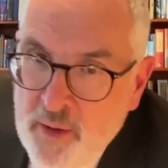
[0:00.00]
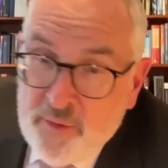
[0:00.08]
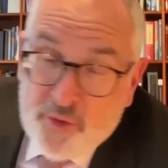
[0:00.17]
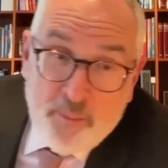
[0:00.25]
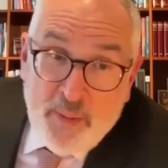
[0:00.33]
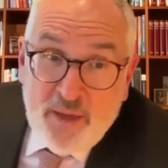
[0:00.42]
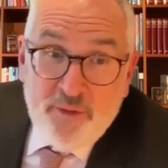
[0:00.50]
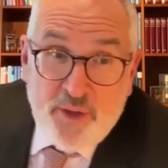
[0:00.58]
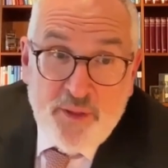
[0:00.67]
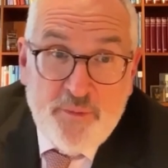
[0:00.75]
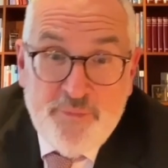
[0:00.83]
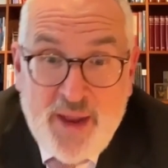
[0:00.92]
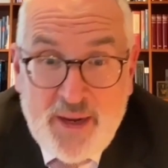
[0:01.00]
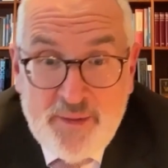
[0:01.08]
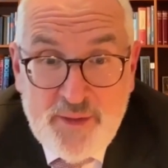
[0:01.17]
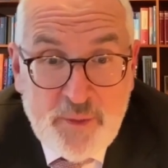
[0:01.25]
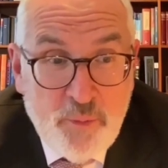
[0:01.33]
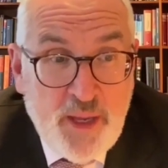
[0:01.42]
So based on the fact
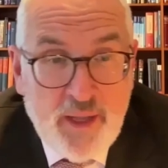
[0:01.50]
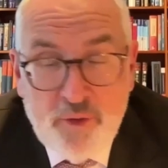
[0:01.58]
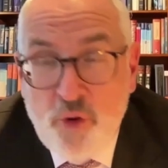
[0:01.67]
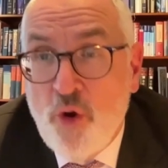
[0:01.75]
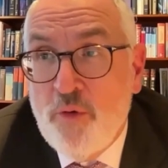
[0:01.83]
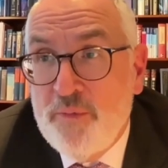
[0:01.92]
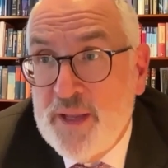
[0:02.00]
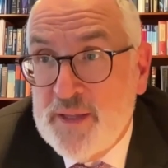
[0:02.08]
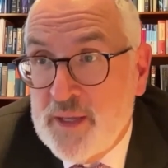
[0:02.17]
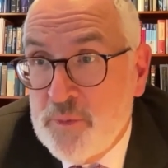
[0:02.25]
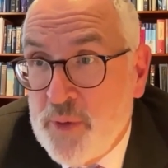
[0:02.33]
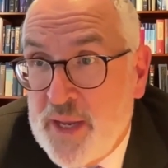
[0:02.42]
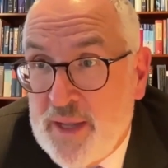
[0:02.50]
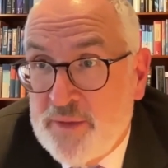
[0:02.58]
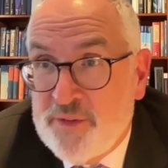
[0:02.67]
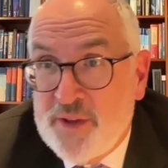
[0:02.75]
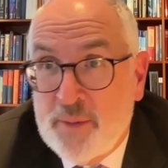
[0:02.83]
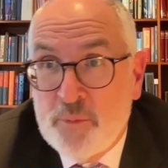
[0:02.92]
that we had COVID and we had
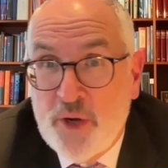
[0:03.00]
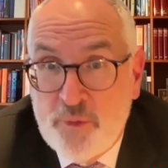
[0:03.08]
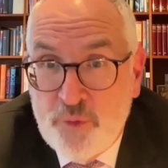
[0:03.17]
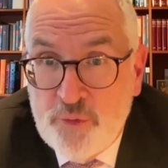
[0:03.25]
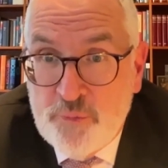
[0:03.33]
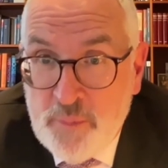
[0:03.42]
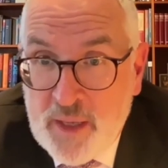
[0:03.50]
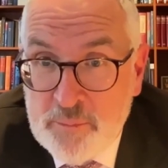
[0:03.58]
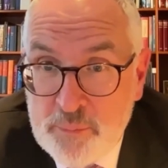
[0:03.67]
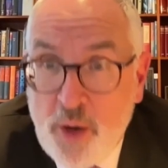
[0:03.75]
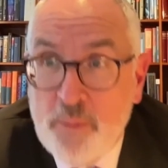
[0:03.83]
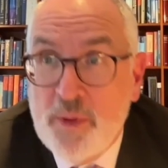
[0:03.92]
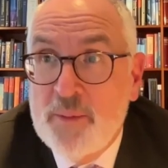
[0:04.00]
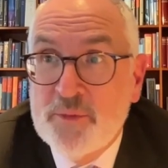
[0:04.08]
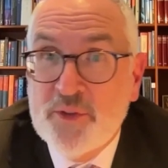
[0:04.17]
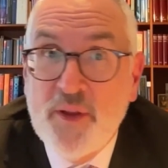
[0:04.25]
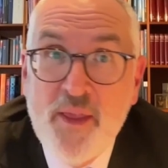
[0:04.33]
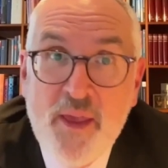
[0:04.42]
some recruitment problems,
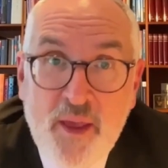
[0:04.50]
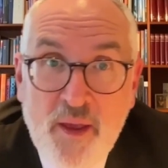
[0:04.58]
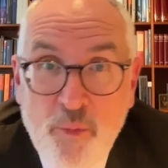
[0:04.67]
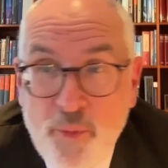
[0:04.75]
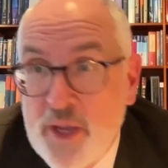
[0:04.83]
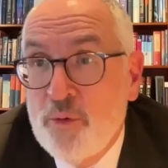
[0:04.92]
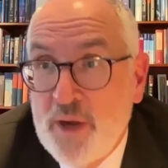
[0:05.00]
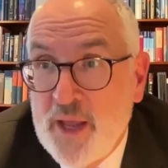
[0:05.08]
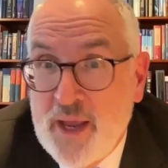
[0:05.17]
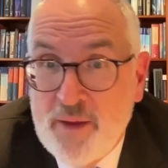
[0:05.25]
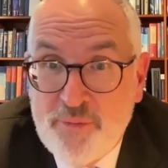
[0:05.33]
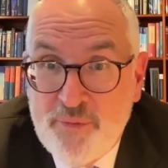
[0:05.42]
we only have